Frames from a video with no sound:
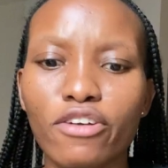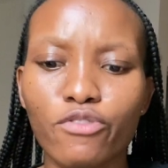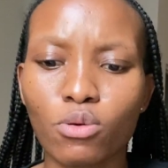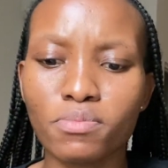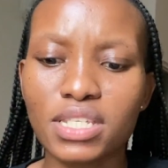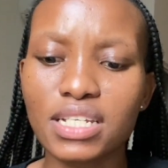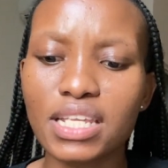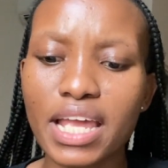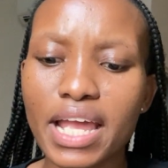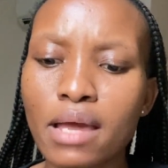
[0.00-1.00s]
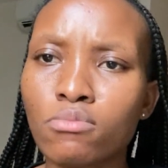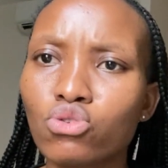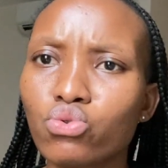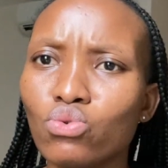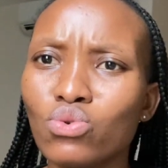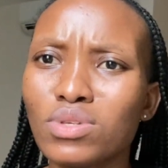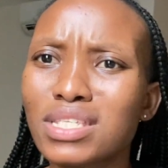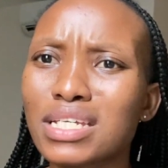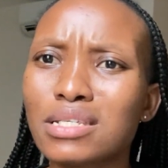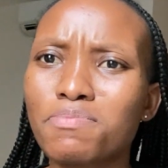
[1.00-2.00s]
from 6 a.m. to
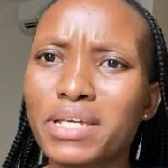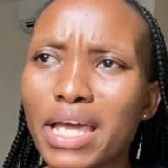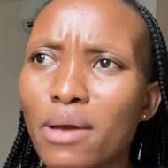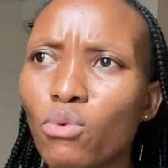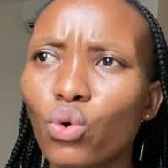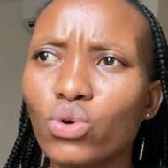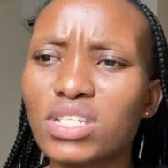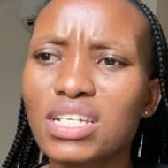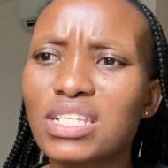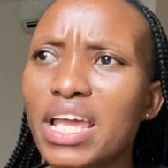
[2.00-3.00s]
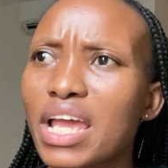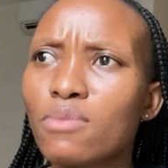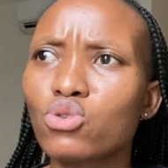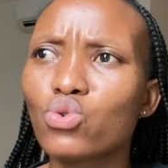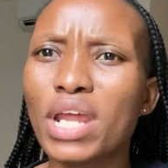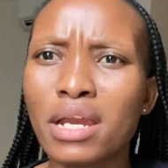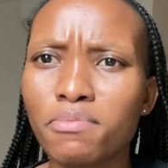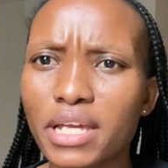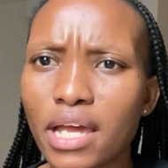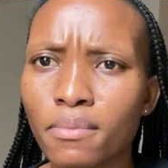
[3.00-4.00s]
6 p.m. or 6 a.m. to 9
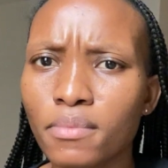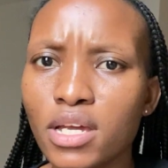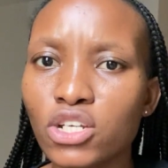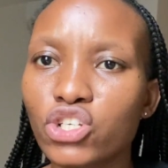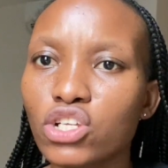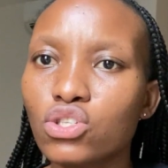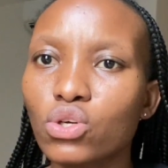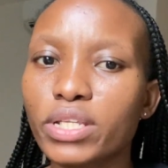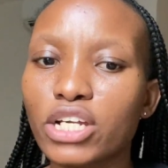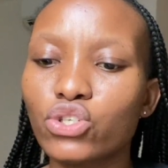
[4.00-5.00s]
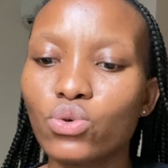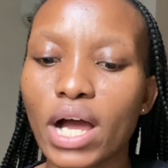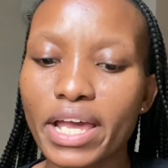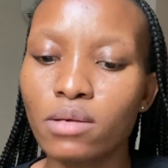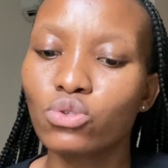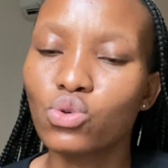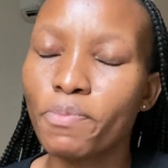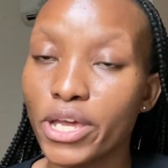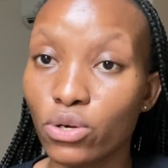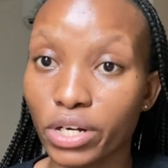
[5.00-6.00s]
p.m. just so that you are able to
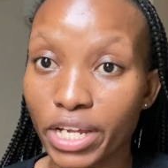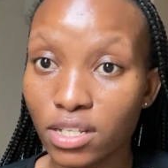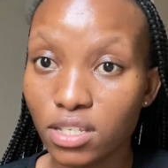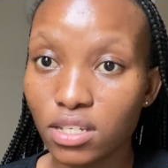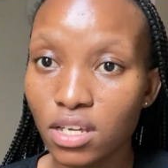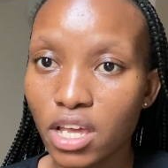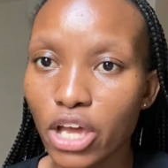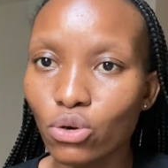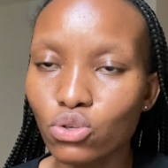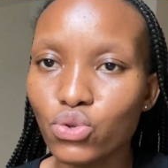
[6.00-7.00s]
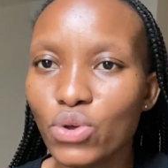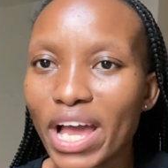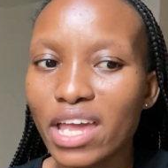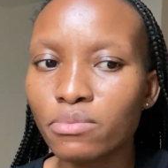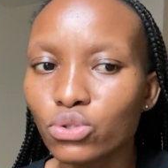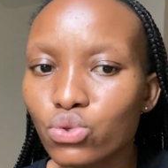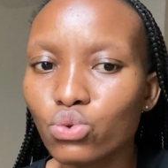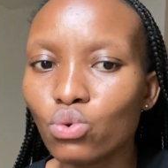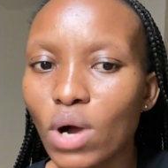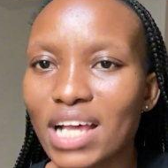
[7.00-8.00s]
pay your rent and also you are able
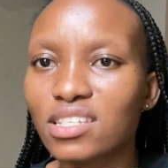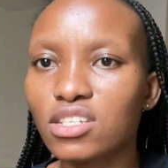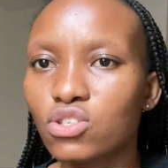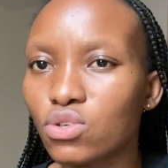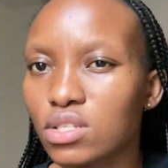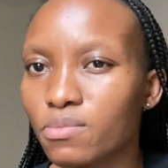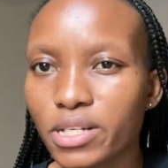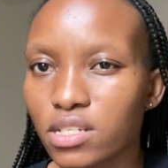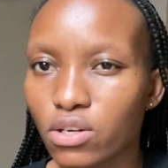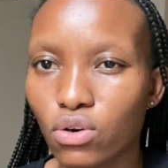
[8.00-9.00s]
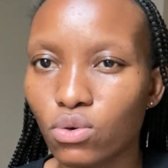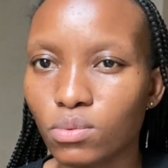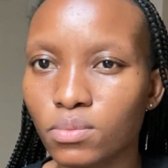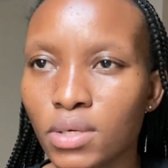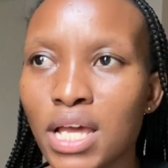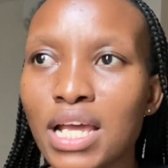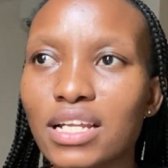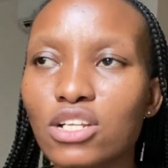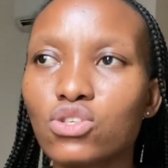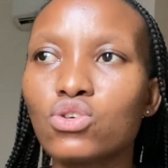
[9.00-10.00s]
to assist your siblings at home.
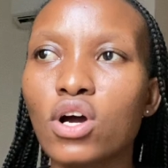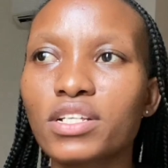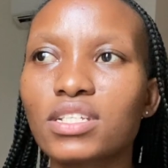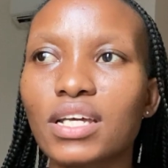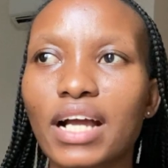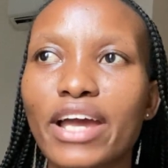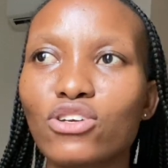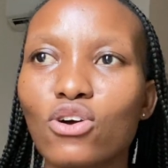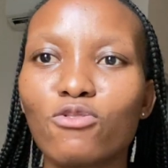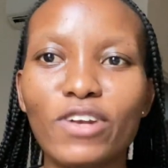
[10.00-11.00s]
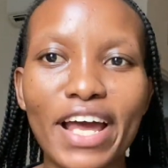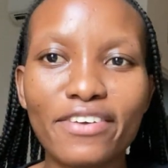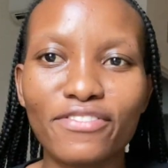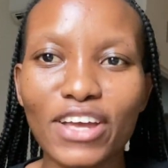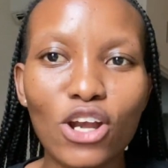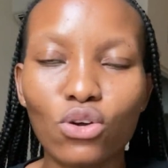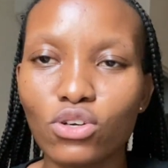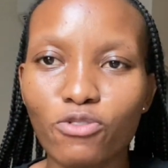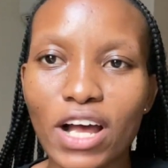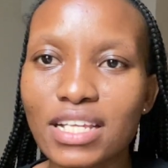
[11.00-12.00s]
That's not the kind of life a lot
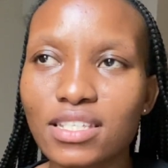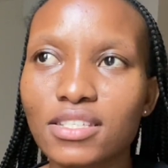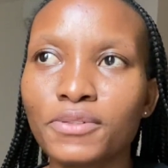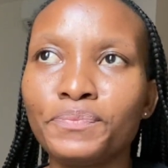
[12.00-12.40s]
of us